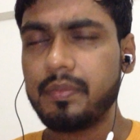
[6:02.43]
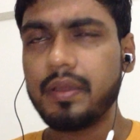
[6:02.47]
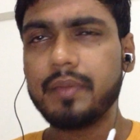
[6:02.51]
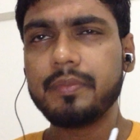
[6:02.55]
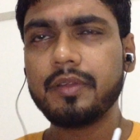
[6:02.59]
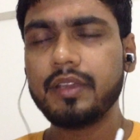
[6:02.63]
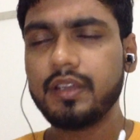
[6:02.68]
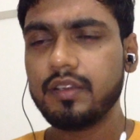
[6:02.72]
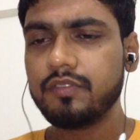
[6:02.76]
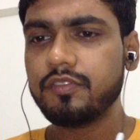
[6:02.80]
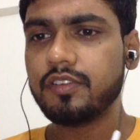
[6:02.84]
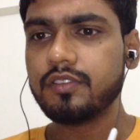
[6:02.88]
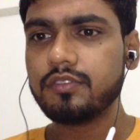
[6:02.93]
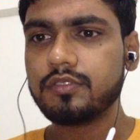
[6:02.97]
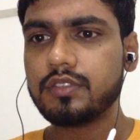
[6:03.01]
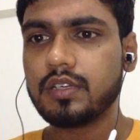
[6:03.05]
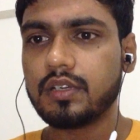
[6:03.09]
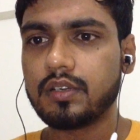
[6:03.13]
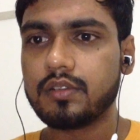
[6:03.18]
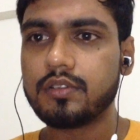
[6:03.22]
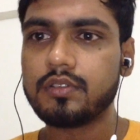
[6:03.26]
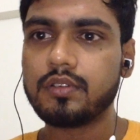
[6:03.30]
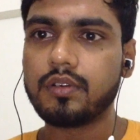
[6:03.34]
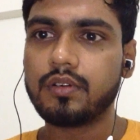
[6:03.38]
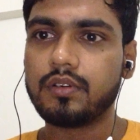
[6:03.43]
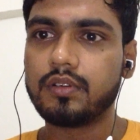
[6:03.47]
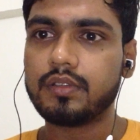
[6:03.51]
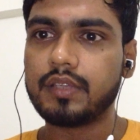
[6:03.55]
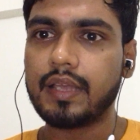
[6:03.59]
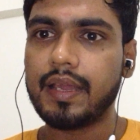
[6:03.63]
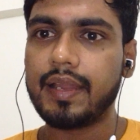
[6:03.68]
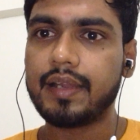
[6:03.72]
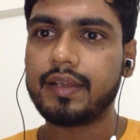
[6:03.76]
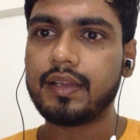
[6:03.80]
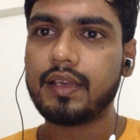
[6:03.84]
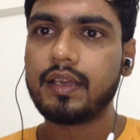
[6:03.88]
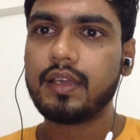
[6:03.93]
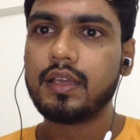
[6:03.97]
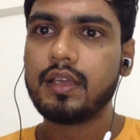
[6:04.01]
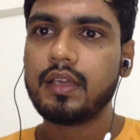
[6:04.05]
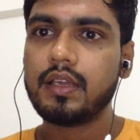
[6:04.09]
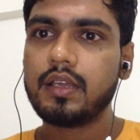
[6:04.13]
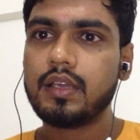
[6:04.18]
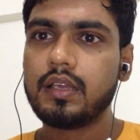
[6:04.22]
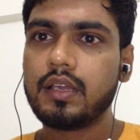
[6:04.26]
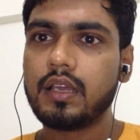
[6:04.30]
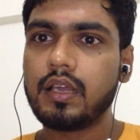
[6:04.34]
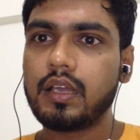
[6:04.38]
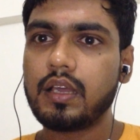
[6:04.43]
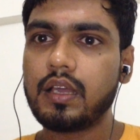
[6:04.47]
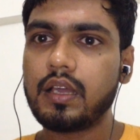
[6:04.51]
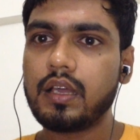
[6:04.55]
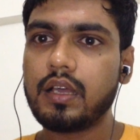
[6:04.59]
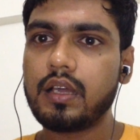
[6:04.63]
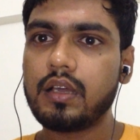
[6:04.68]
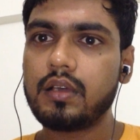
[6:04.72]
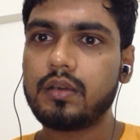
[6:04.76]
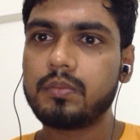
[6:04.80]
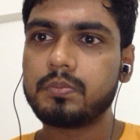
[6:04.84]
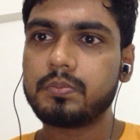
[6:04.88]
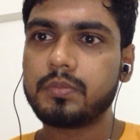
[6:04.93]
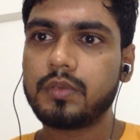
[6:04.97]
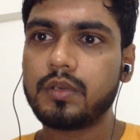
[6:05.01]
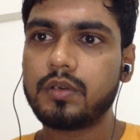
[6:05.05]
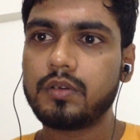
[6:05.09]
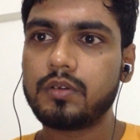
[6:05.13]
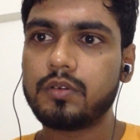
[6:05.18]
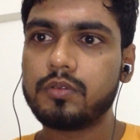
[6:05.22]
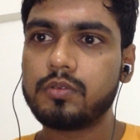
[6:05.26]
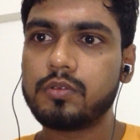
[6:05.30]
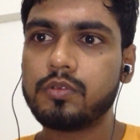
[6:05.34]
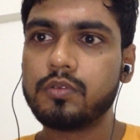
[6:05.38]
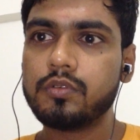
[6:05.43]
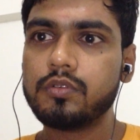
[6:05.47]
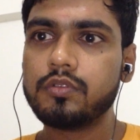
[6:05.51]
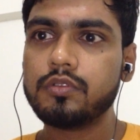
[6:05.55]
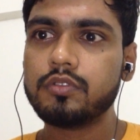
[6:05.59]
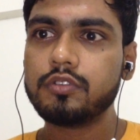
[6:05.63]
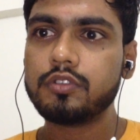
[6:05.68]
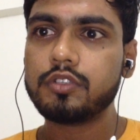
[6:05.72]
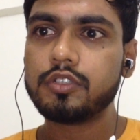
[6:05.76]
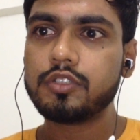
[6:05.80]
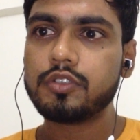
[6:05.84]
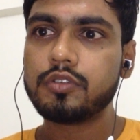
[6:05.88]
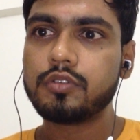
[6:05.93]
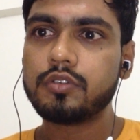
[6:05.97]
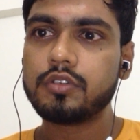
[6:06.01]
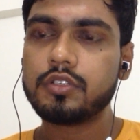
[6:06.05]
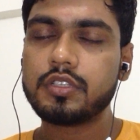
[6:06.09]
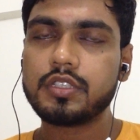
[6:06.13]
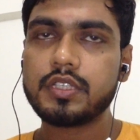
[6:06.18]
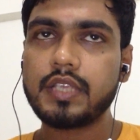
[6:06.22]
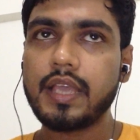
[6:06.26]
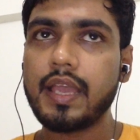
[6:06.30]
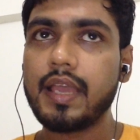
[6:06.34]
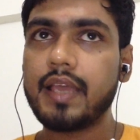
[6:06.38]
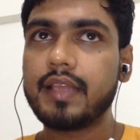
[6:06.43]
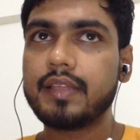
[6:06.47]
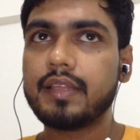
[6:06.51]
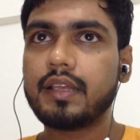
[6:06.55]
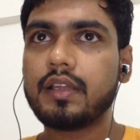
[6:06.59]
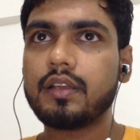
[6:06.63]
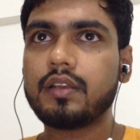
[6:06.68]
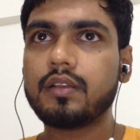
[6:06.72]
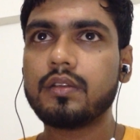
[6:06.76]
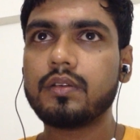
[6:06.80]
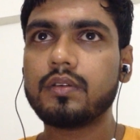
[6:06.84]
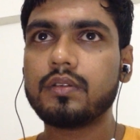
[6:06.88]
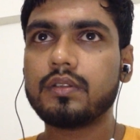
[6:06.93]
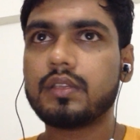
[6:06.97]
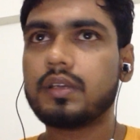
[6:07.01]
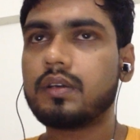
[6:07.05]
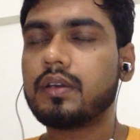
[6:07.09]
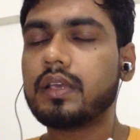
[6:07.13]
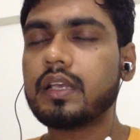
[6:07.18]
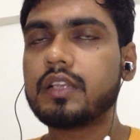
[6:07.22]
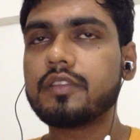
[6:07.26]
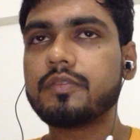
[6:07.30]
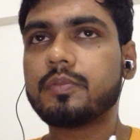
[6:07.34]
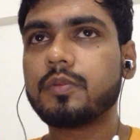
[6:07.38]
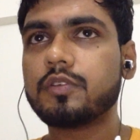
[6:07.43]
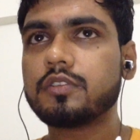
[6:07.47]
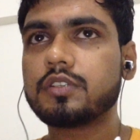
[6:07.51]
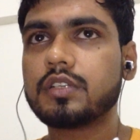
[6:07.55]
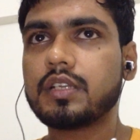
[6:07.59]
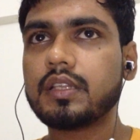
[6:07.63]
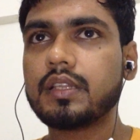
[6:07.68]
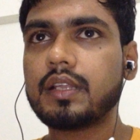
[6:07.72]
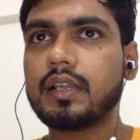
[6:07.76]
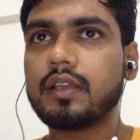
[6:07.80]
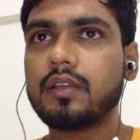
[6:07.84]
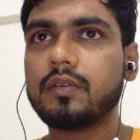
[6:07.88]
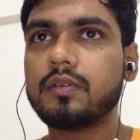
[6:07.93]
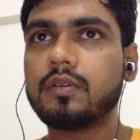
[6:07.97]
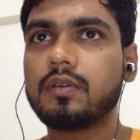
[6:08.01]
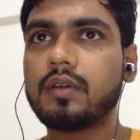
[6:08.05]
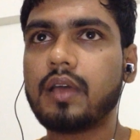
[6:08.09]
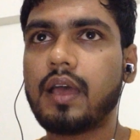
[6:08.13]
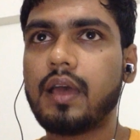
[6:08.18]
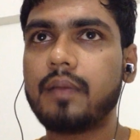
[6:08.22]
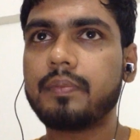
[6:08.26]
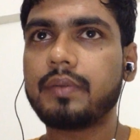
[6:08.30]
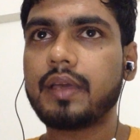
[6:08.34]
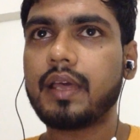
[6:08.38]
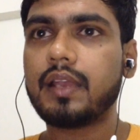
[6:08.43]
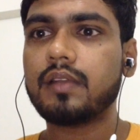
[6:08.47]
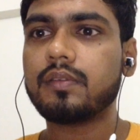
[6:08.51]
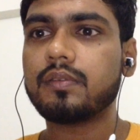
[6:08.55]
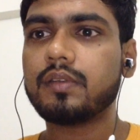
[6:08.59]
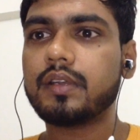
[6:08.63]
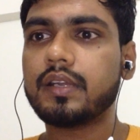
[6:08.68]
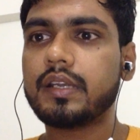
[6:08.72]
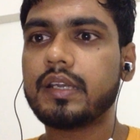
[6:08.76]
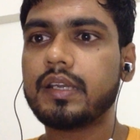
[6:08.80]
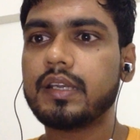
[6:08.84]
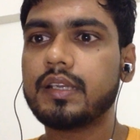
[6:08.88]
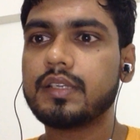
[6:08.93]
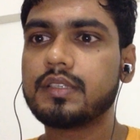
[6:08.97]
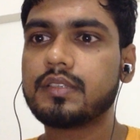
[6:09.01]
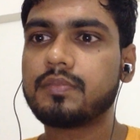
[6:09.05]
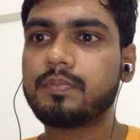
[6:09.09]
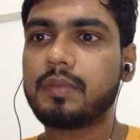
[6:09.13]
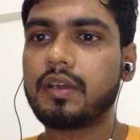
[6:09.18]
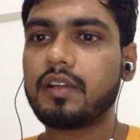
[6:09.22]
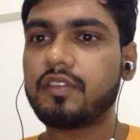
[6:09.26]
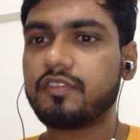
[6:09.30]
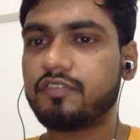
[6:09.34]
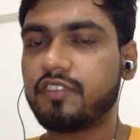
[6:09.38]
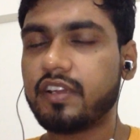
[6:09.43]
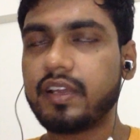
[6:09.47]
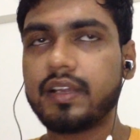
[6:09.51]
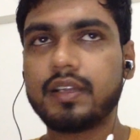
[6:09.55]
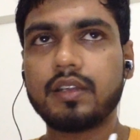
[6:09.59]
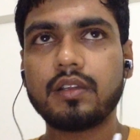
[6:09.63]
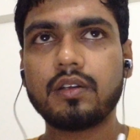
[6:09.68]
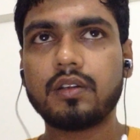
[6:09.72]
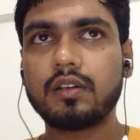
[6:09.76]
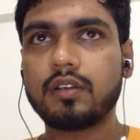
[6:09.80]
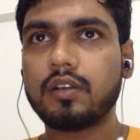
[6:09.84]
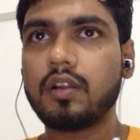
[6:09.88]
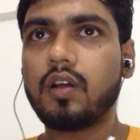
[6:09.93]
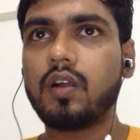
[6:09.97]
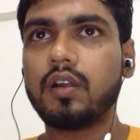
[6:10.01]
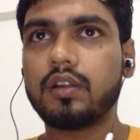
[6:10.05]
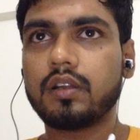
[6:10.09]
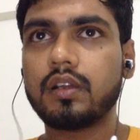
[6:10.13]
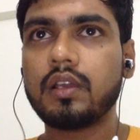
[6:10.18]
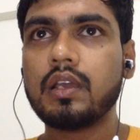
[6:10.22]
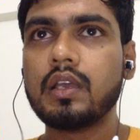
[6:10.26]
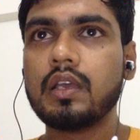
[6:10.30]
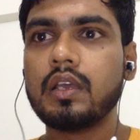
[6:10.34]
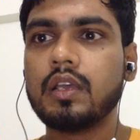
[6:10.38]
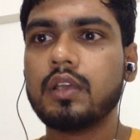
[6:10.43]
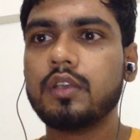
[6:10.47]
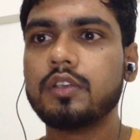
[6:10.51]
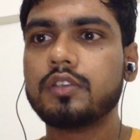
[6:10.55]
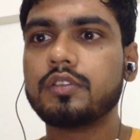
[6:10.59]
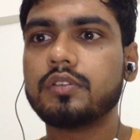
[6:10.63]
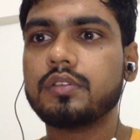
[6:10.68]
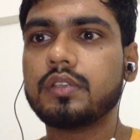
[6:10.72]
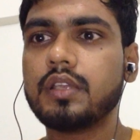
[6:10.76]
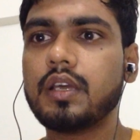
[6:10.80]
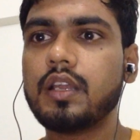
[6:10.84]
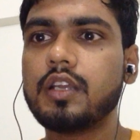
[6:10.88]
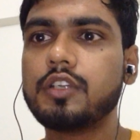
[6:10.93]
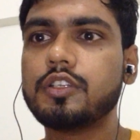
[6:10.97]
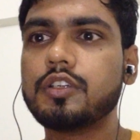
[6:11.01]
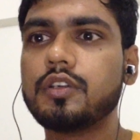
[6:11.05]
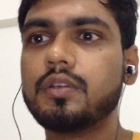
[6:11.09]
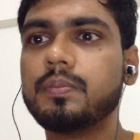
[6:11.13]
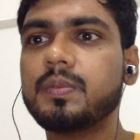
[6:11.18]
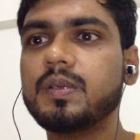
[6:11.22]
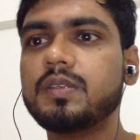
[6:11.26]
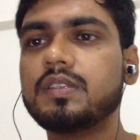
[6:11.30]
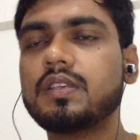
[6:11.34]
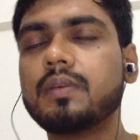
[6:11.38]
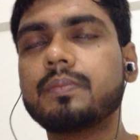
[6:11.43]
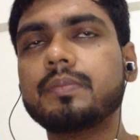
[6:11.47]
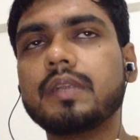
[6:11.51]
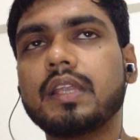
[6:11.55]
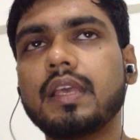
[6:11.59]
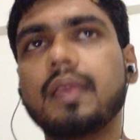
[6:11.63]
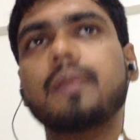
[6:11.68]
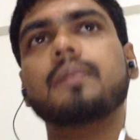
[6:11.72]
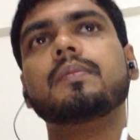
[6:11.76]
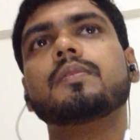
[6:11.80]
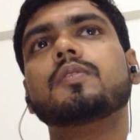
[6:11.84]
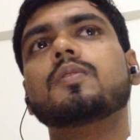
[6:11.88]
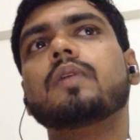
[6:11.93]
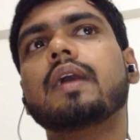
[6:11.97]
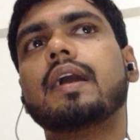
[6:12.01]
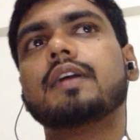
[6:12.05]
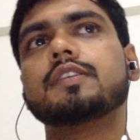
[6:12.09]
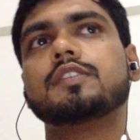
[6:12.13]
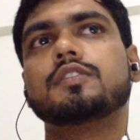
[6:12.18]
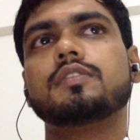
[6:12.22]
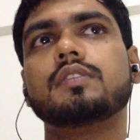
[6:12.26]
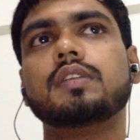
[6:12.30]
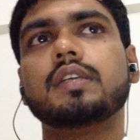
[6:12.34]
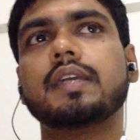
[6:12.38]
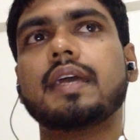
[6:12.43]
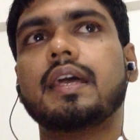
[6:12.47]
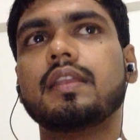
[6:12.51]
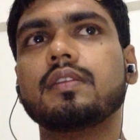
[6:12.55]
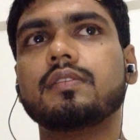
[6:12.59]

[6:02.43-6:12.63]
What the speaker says: maybe in future. So that um, who should say that the exposure that you have calculated is perfect or not? So there should be some team who actually